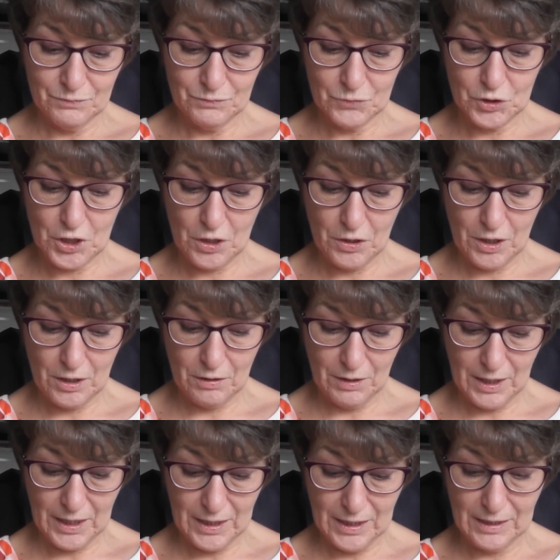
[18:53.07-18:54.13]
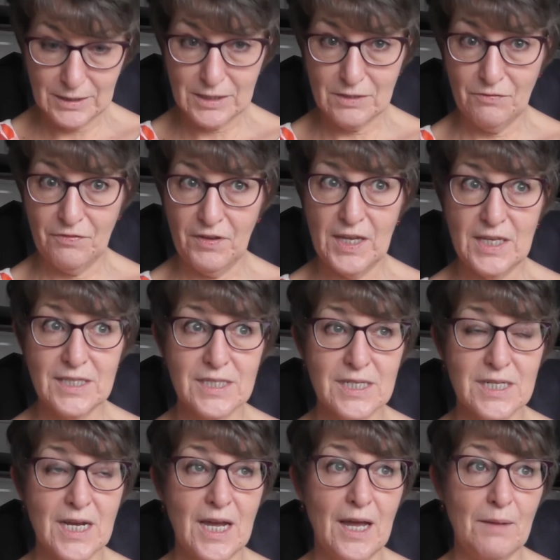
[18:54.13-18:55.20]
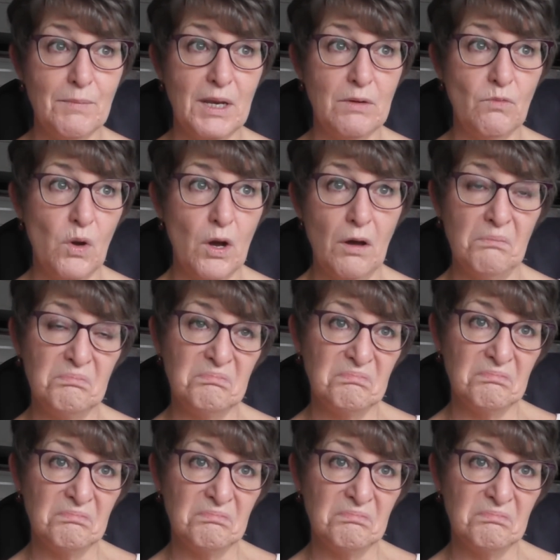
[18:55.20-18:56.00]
show you. And it's the first time in what